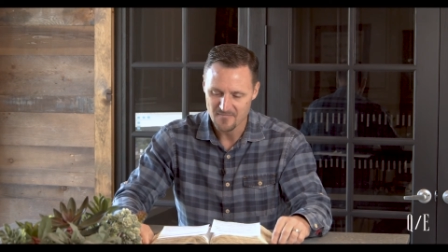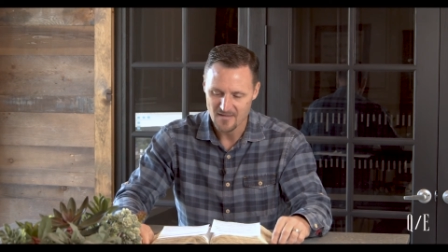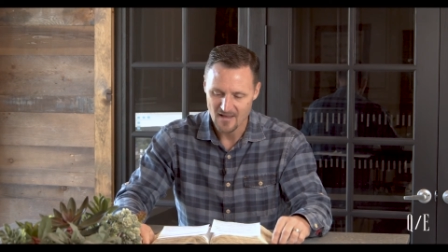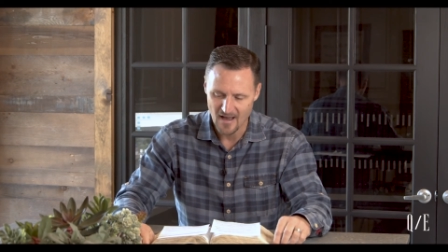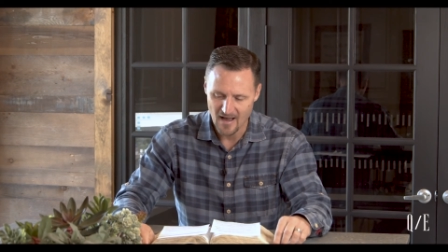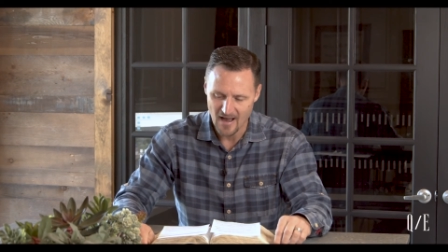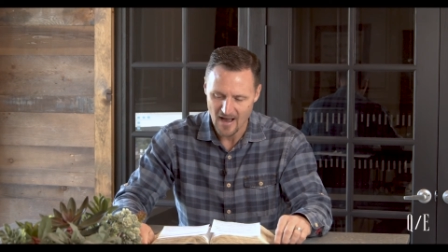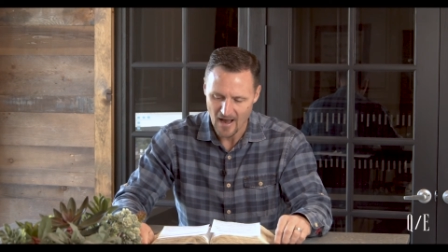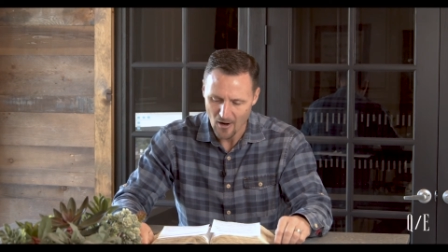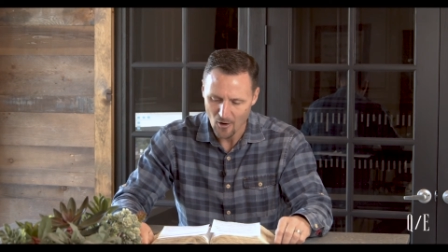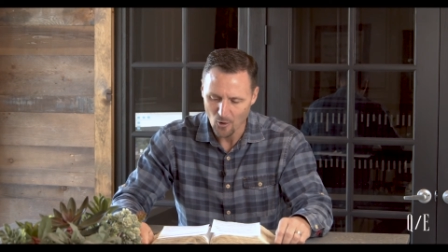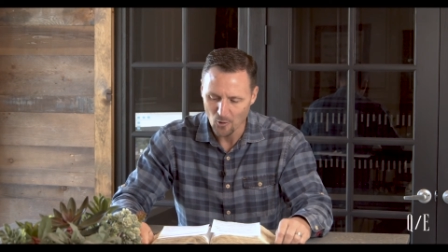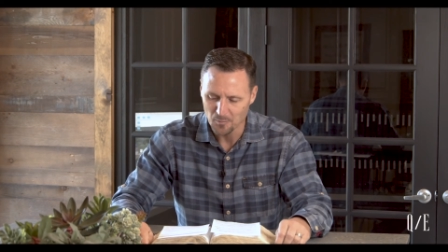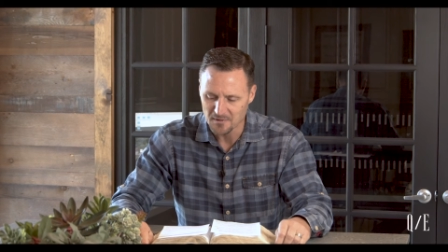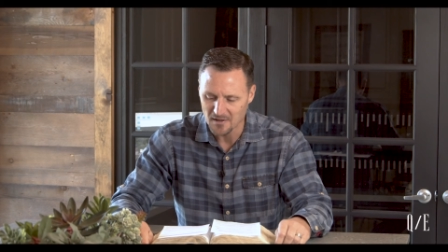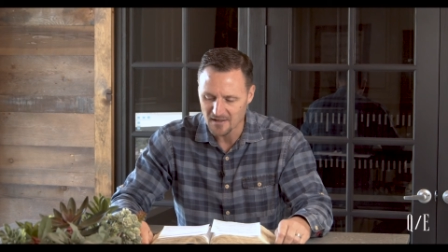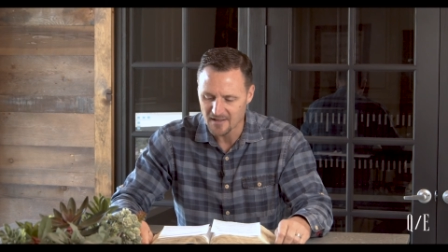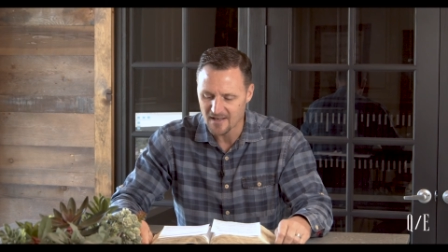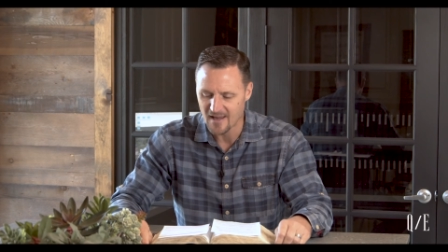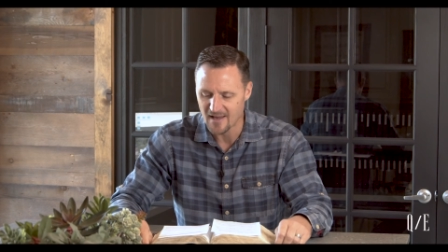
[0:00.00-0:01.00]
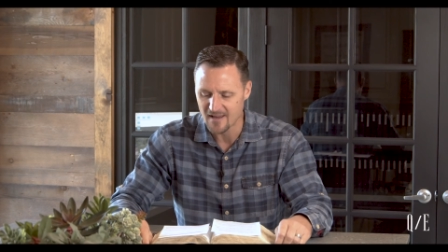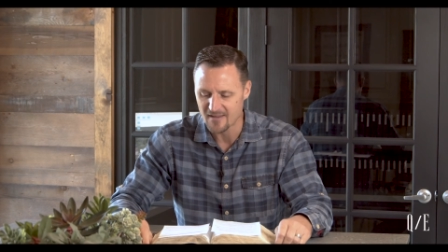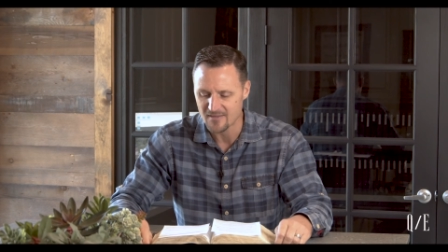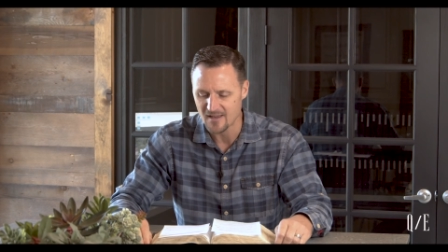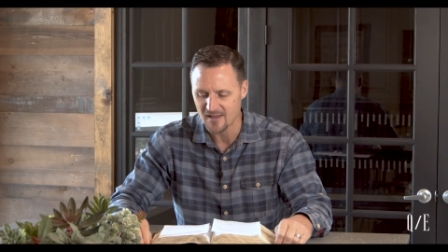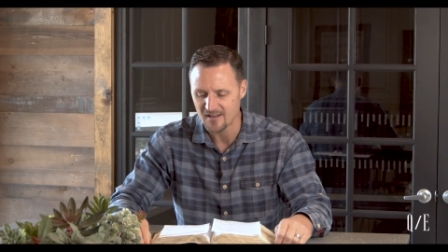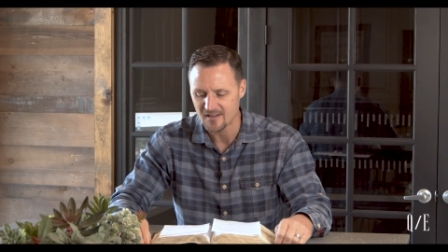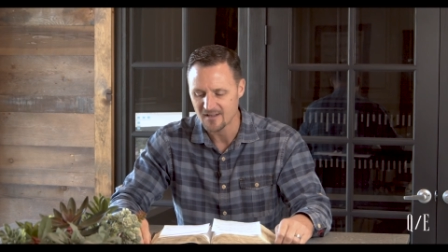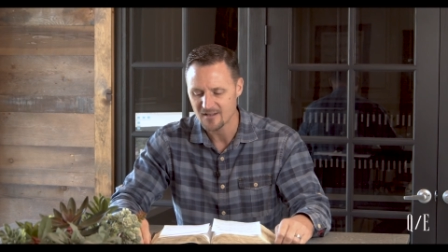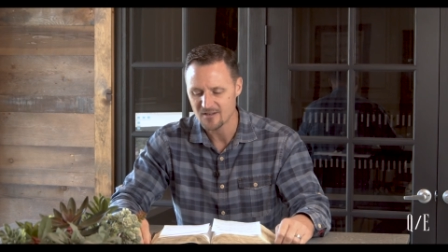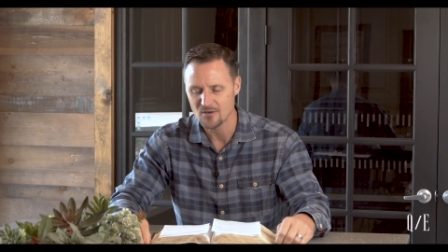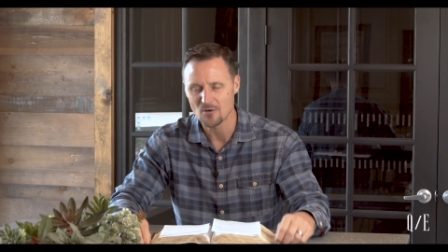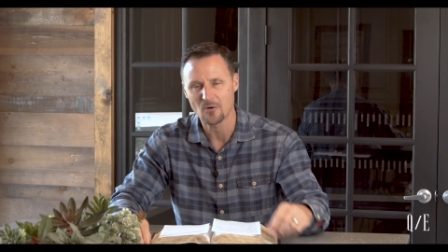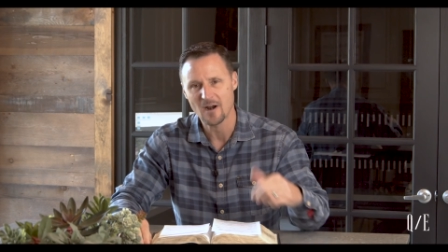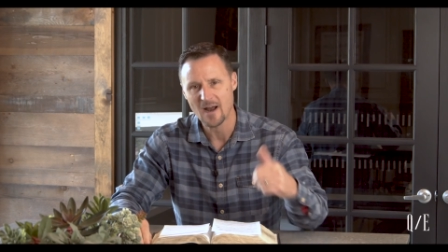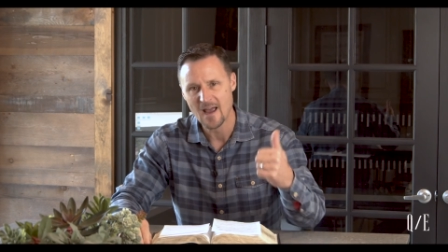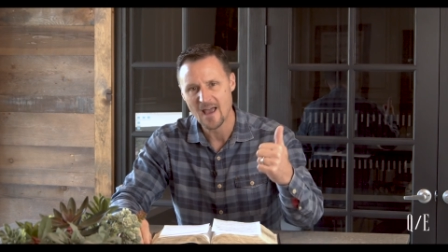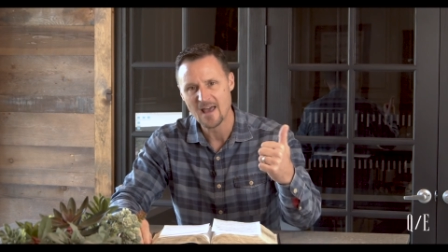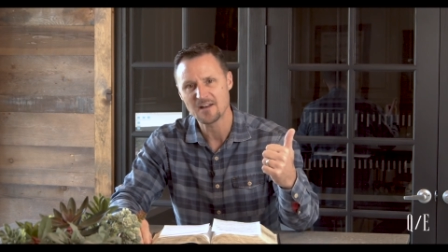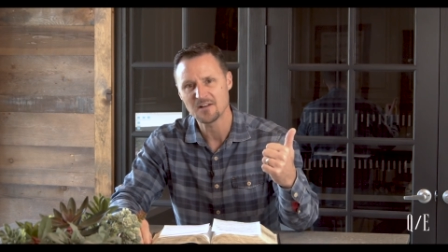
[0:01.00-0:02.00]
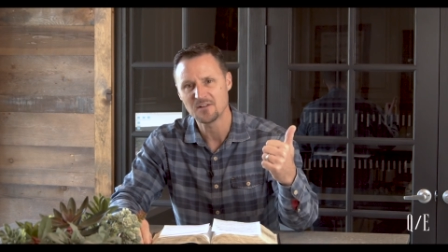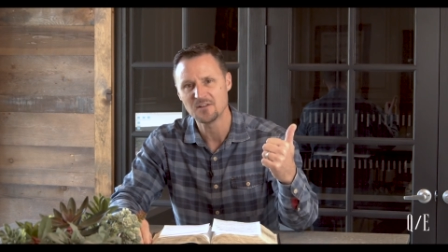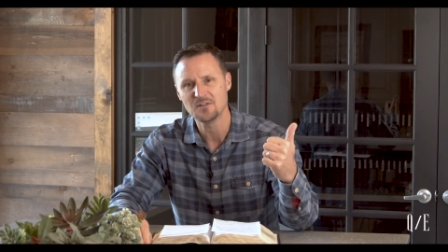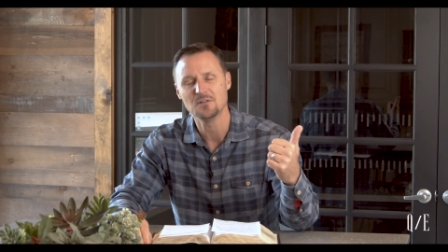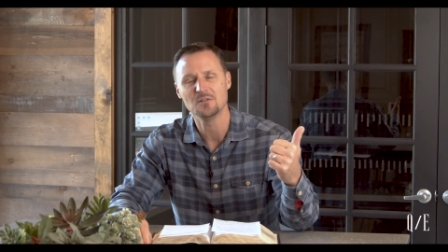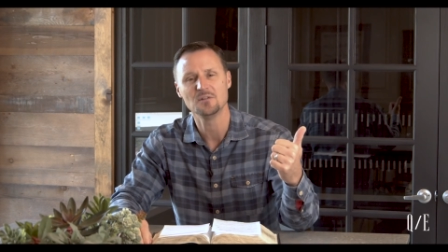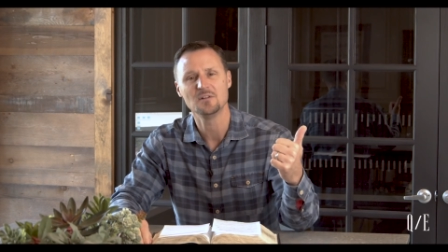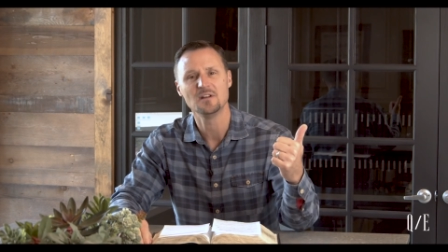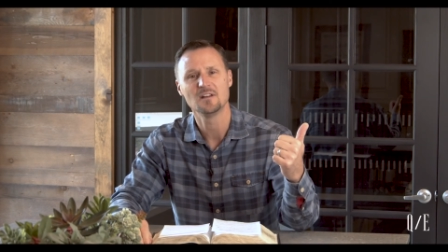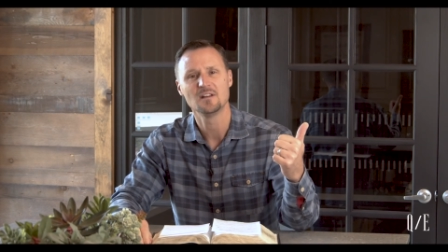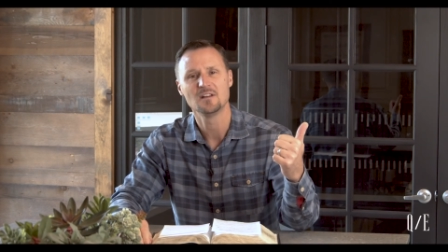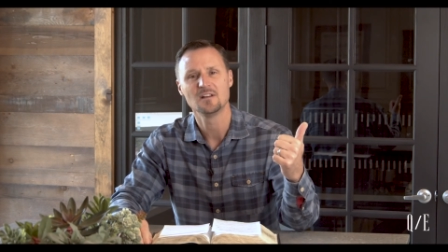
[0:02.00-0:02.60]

I hope today that your attitude,